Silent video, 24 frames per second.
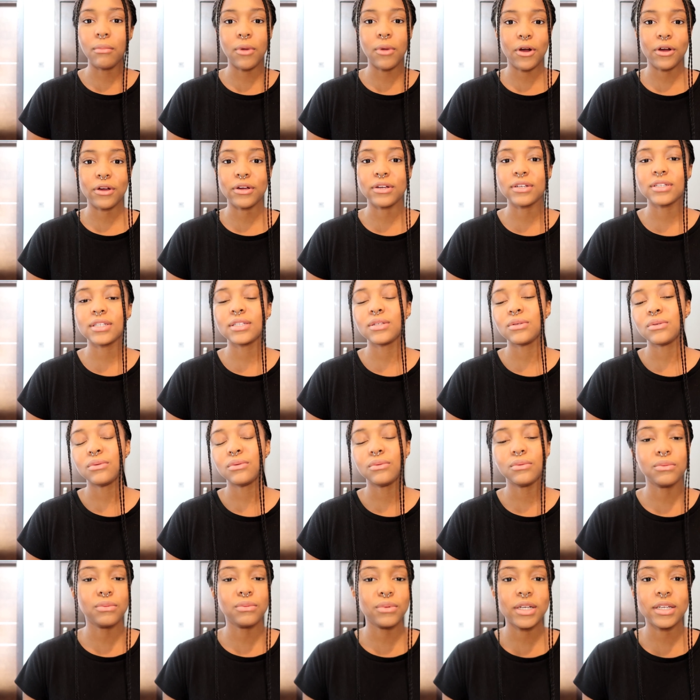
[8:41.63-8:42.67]
marked
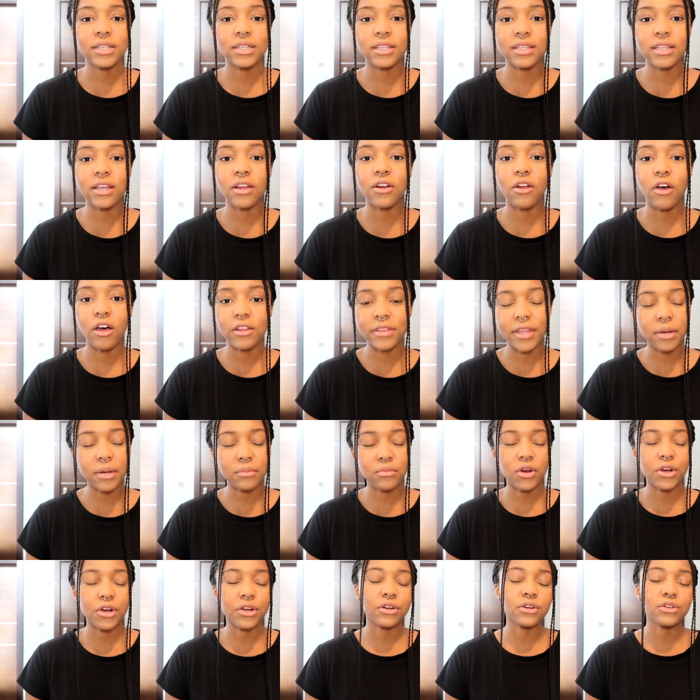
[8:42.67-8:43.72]
with an
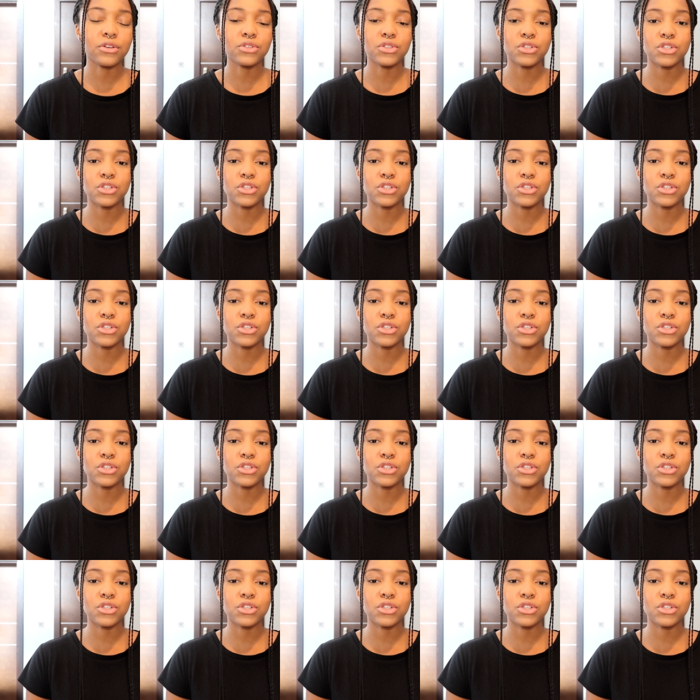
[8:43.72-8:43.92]
online marker.